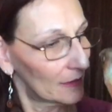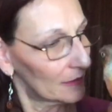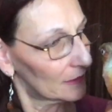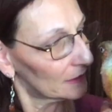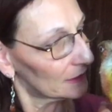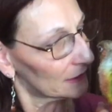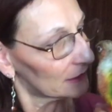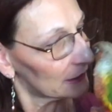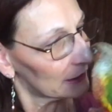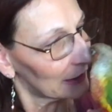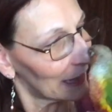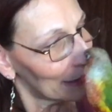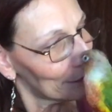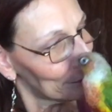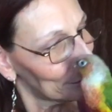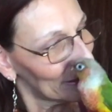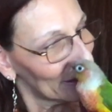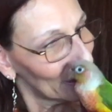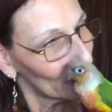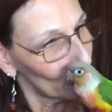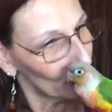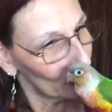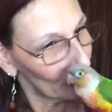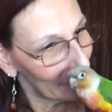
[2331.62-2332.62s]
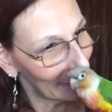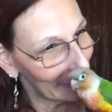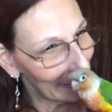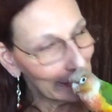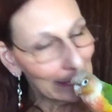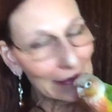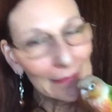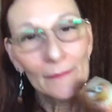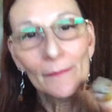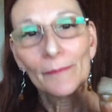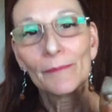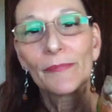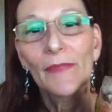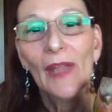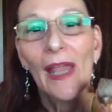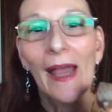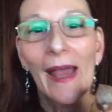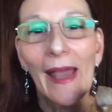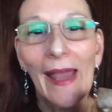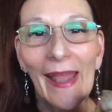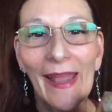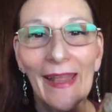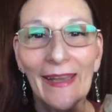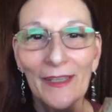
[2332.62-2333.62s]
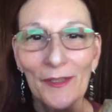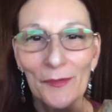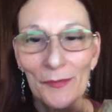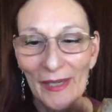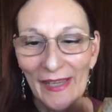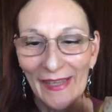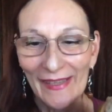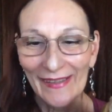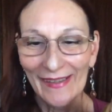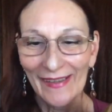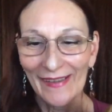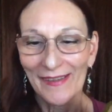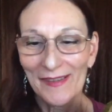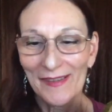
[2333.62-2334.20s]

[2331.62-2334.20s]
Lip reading: stop it, Twiggy. Anyway,